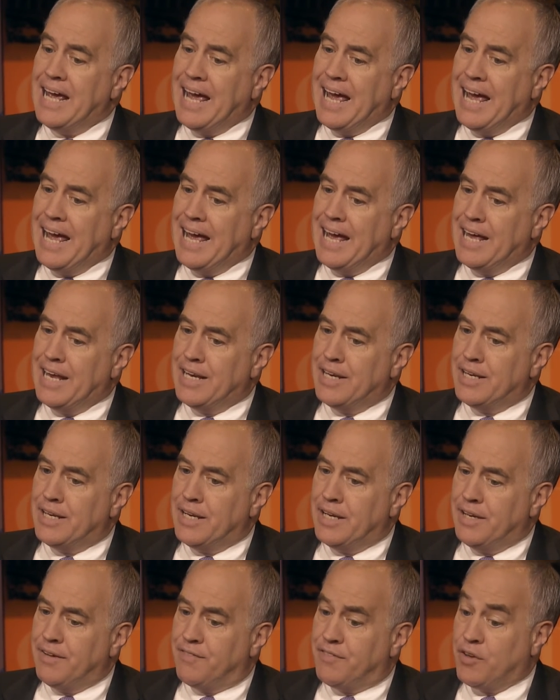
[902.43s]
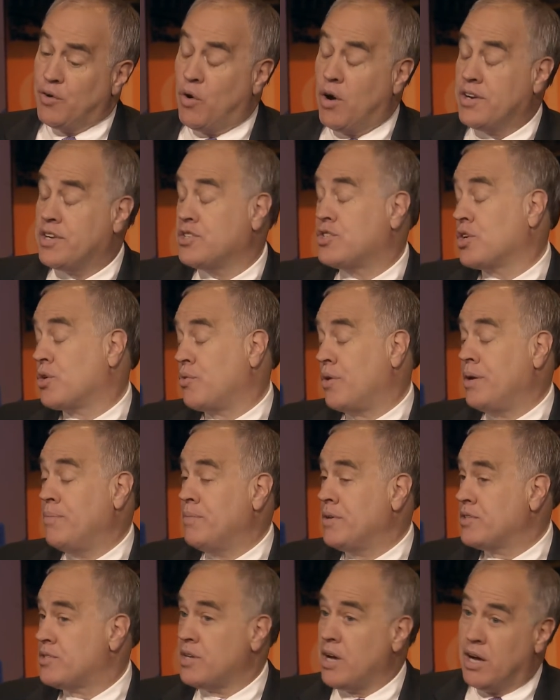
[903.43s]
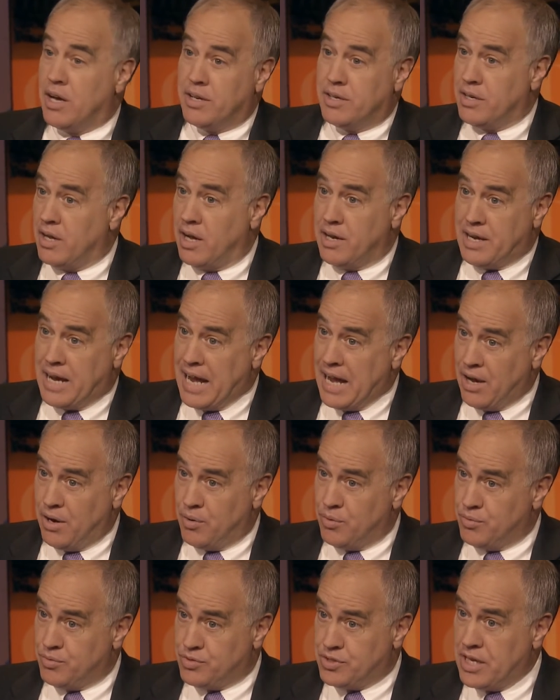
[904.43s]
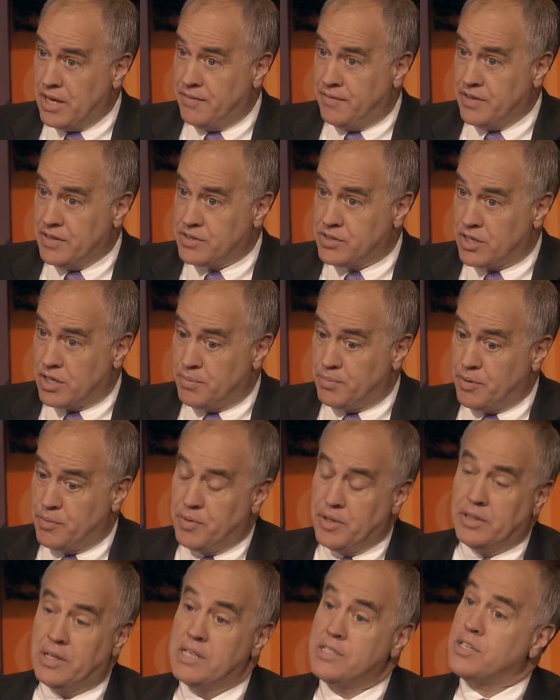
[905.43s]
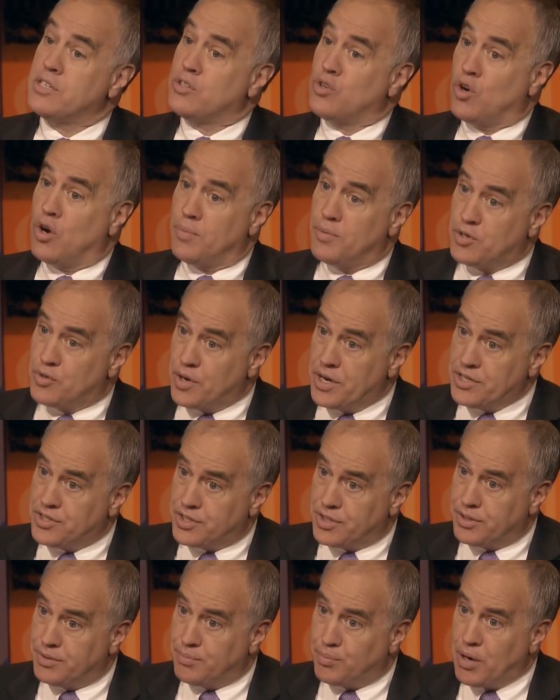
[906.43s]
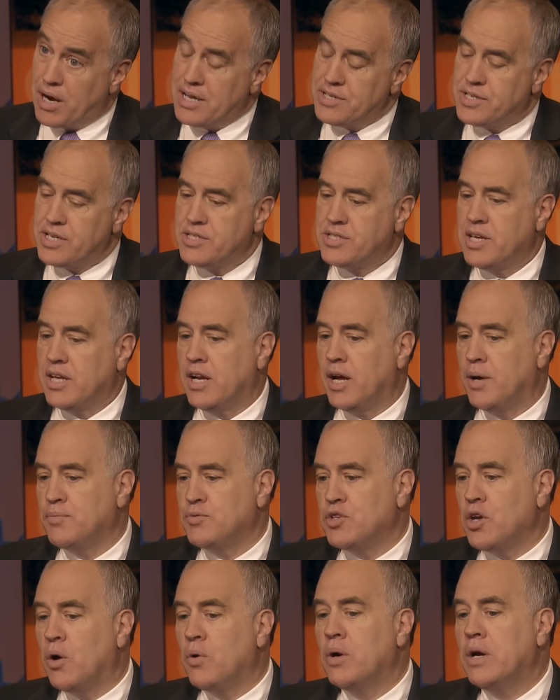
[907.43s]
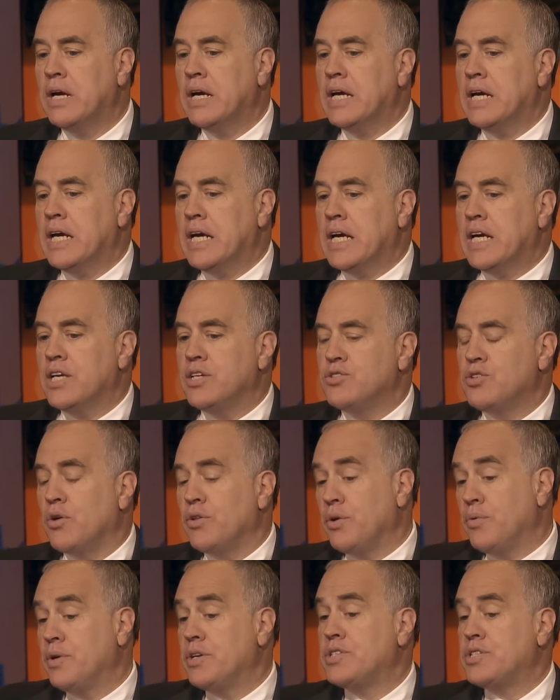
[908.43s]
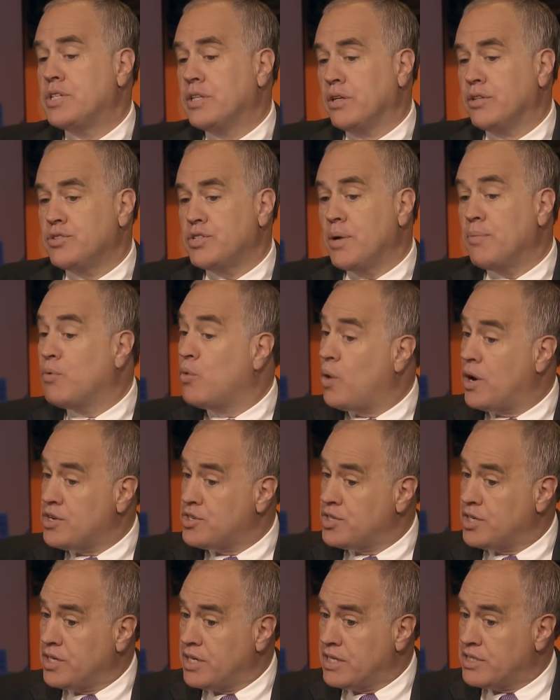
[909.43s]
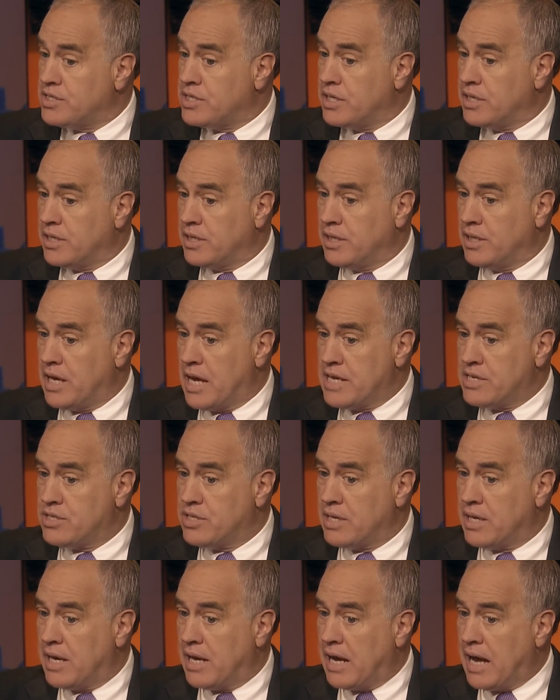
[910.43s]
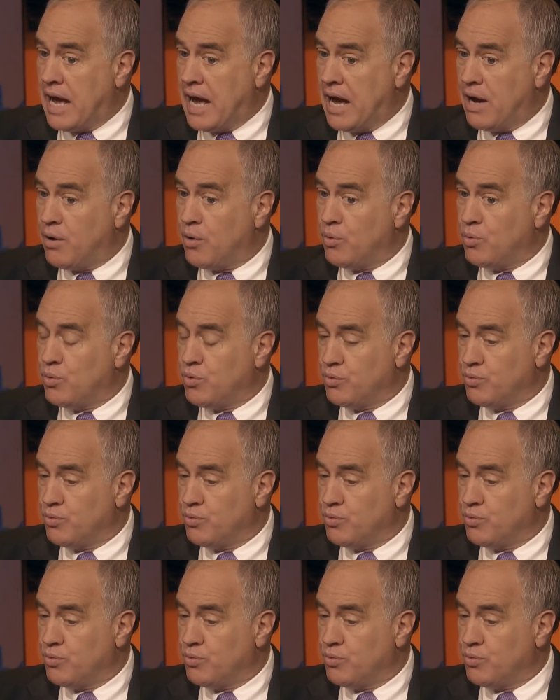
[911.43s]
And if there are disagreements on, on how savings are going to be realized, there's an arbitration process set up. So, so there is still some question as to as to how